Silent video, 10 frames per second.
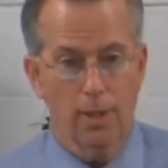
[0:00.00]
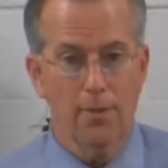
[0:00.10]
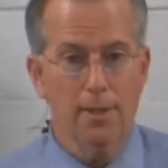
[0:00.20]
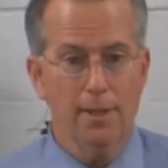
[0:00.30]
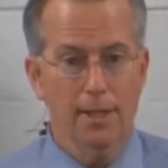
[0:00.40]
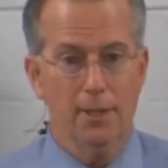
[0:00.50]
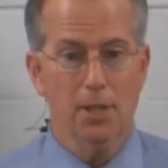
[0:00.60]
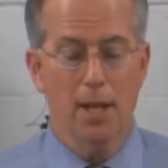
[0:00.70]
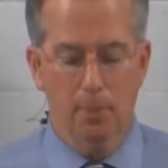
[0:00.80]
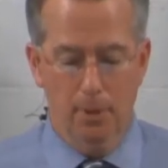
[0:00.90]
I think the
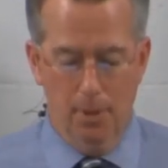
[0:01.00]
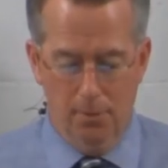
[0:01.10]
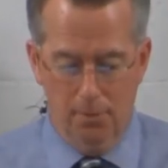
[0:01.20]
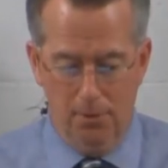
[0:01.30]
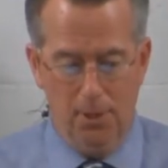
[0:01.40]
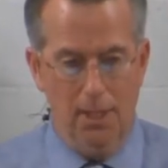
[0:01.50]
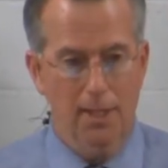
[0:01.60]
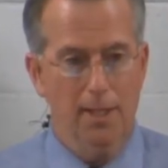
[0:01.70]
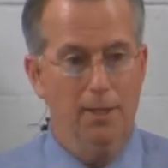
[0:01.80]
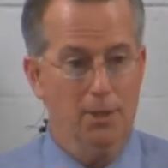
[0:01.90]
example of
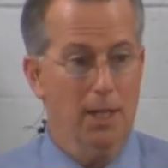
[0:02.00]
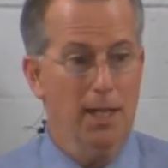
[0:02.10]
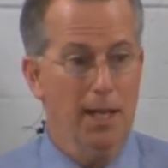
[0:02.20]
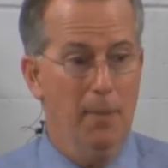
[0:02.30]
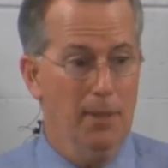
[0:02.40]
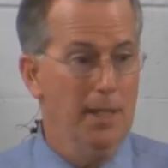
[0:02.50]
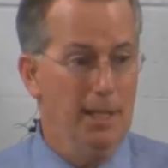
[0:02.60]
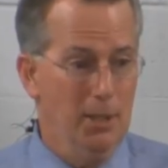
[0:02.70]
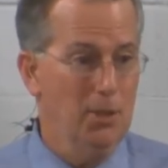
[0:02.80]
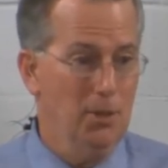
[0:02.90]
Saeed,
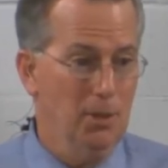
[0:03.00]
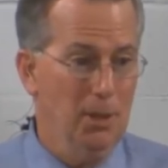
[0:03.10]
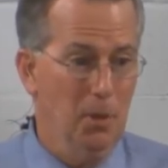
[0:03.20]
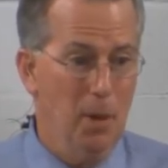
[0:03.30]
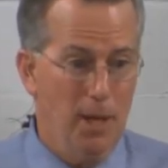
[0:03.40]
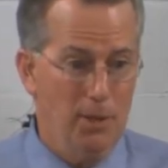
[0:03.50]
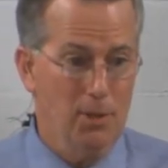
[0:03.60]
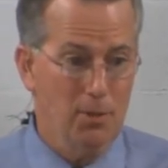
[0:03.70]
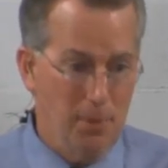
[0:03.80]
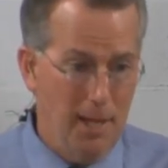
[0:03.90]
Abedini certainly reminds
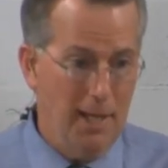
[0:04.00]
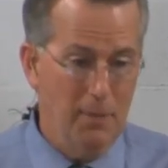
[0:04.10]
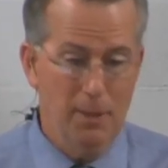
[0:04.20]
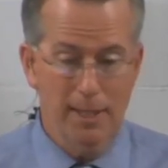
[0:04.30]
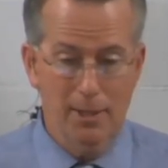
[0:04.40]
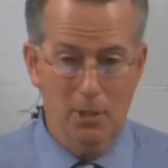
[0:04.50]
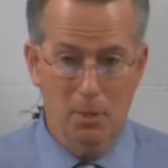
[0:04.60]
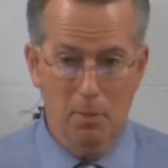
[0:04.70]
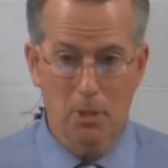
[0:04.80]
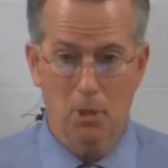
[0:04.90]
us of that. I mean, he's in a
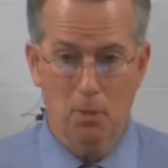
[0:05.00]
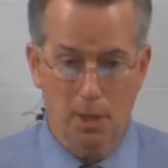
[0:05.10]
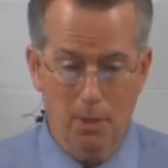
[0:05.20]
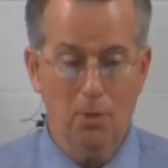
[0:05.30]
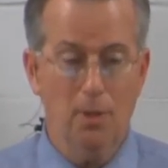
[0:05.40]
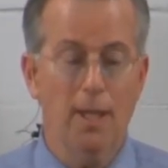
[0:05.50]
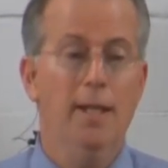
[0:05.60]
Muslim country,